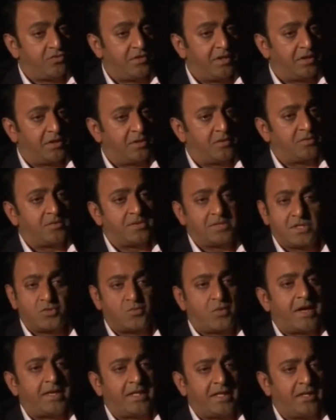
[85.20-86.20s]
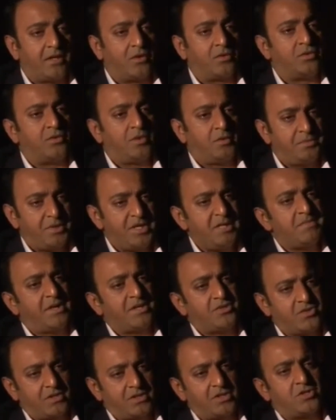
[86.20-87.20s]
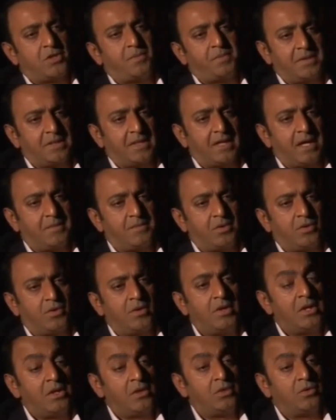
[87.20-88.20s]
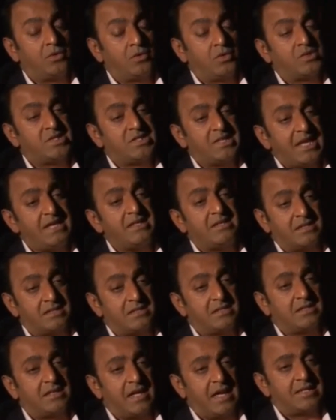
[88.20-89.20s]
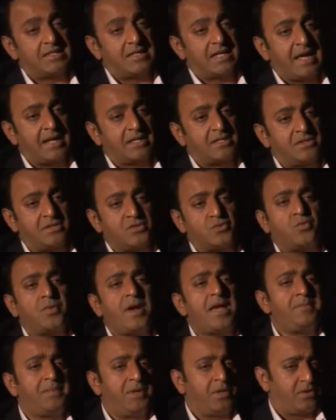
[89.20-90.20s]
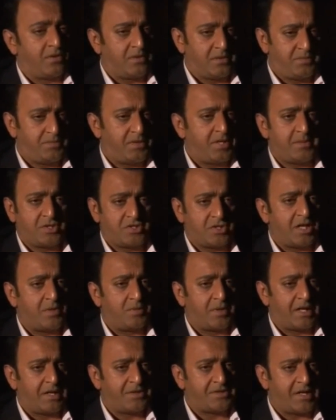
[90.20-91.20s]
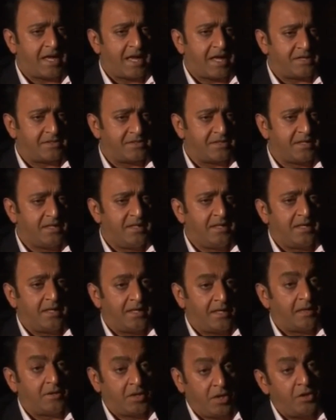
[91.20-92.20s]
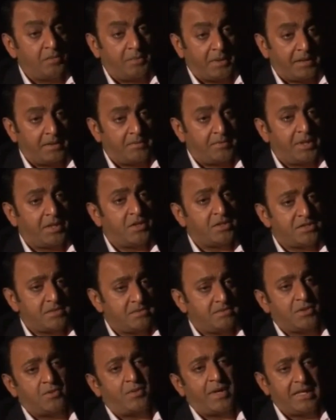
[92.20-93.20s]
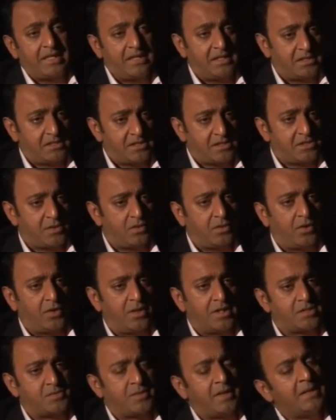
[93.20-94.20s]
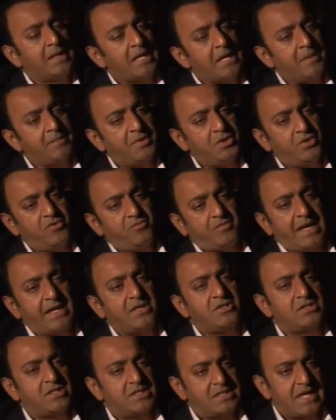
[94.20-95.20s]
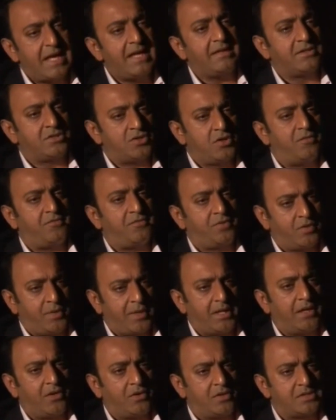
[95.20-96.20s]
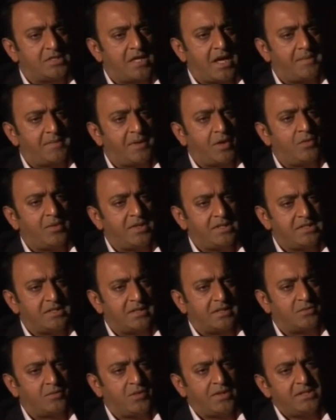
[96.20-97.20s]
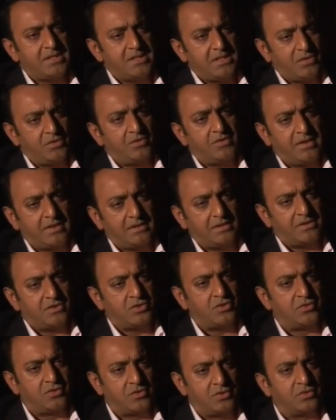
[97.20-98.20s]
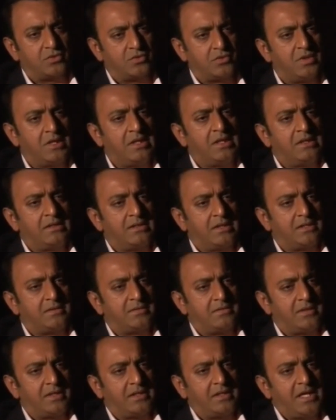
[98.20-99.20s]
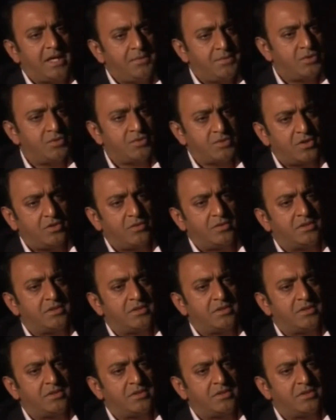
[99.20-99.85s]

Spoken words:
your ego, because it's widely known, you're pretty much at the top of the game. Your status as an actor is way beyond pretty much anyone else has, globally, because the way Indians are so loyal as well. But you've managed to stay at the top for quite a long time now. What is it do you think that you do that keeps you so